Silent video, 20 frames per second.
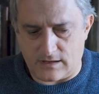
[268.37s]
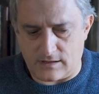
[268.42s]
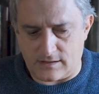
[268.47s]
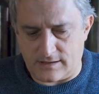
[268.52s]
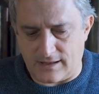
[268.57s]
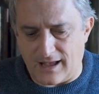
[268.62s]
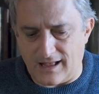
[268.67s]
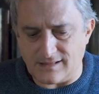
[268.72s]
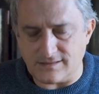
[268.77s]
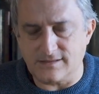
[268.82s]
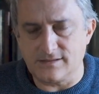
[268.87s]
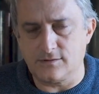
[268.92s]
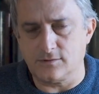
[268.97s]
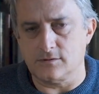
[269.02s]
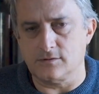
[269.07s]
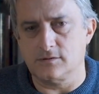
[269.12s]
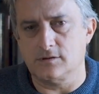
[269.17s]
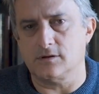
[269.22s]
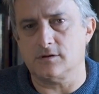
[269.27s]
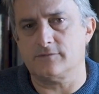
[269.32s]

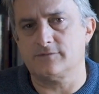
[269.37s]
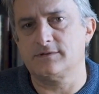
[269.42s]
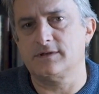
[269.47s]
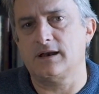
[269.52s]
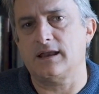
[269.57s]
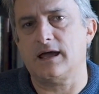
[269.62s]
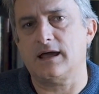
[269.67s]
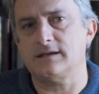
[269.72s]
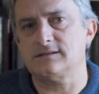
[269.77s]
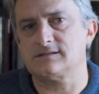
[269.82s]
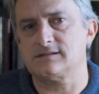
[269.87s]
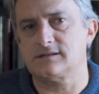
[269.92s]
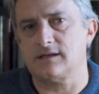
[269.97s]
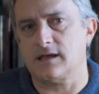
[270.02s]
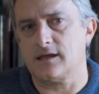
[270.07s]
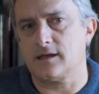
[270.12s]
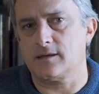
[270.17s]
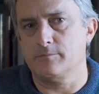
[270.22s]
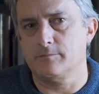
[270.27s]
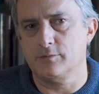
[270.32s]
altitude of the lights that
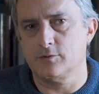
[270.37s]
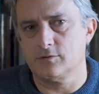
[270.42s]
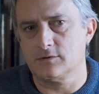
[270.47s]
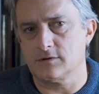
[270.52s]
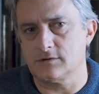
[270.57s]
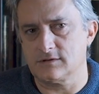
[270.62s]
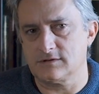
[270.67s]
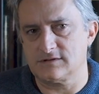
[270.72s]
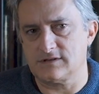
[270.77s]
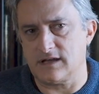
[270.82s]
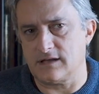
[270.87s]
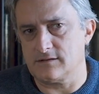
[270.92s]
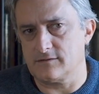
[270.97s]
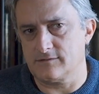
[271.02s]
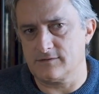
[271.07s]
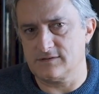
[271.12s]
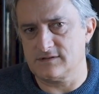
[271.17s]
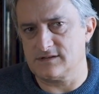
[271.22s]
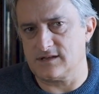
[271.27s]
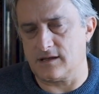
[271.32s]
I can put on the side
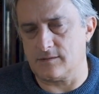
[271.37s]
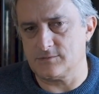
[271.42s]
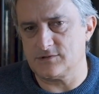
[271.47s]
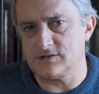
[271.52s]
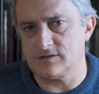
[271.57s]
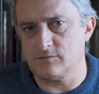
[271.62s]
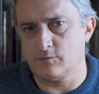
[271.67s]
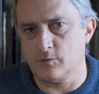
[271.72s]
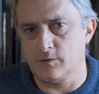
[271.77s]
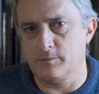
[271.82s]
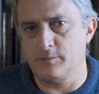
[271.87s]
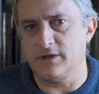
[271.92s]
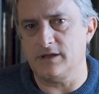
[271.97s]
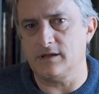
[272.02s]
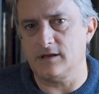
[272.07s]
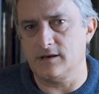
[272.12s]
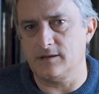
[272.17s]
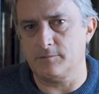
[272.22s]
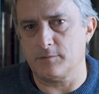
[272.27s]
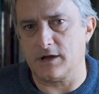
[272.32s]
of the subject will be
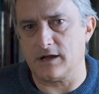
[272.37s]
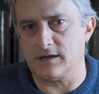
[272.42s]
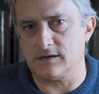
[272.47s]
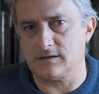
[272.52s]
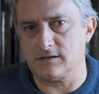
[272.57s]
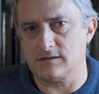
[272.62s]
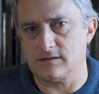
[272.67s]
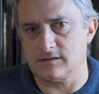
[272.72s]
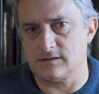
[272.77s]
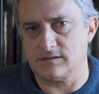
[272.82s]
limited.